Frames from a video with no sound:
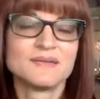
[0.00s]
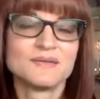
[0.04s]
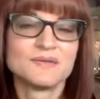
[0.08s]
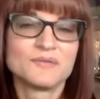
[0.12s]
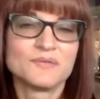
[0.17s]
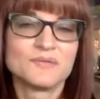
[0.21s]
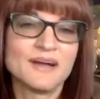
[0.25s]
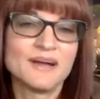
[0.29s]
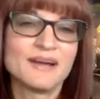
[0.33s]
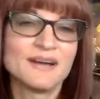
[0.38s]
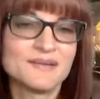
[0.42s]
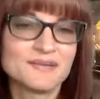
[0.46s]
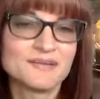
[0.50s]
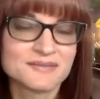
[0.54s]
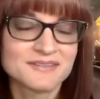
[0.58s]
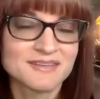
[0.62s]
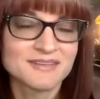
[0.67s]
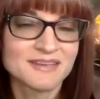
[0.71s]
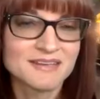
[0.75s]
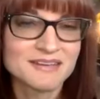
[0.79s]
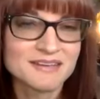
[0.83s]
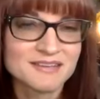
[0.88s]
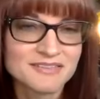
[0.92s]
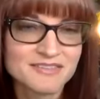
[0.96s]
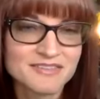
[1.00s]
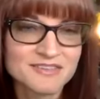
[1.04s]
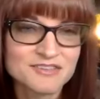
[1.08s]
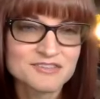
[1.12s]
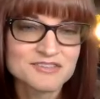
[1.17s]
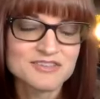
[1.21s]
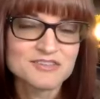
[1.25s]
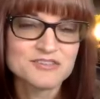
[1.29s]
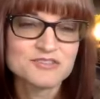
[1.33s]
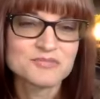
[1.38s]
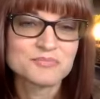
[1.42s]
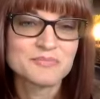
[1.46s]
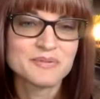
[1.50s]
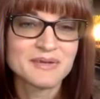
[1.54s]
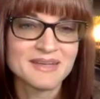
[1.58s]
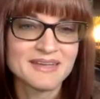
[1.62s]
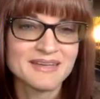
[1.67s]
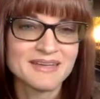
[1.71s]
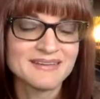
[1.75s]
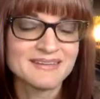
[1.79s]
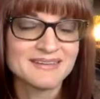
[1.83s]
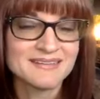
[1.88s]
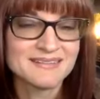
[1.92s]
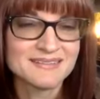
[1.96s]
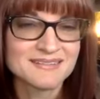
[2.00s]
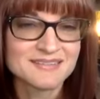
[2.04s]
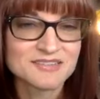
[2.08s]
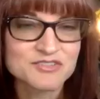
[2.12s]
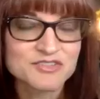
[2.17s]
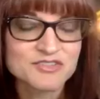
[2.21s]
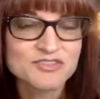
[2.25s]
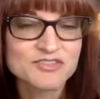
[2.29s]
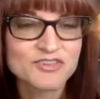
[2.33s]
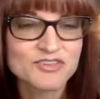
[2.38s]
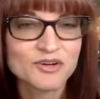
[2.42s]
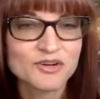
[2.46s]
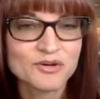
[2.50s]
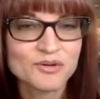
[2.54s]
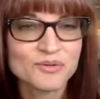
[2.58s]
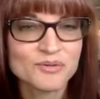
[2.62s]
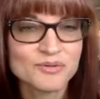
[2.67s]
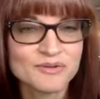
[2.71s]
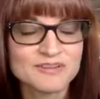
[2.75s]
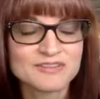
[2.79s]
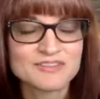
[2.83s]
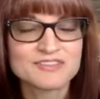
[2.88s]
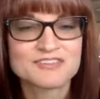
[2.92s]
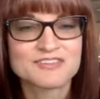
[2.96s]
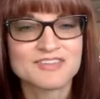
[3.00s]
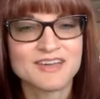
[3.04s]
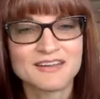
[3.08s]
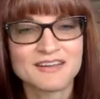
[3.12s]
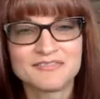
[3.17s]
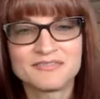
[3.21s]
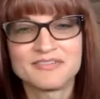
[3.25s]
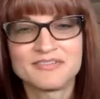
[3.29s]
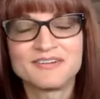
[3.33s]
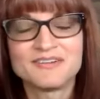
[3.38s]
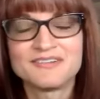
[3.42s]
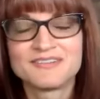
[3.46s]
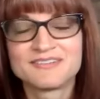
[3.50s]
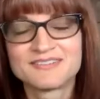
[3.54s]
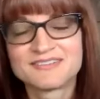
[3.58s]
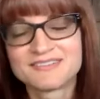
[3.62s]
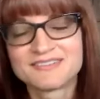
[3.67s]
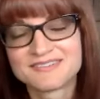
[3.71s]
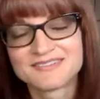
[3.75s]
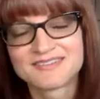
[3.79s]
Wow, Dana, this has been so insightful.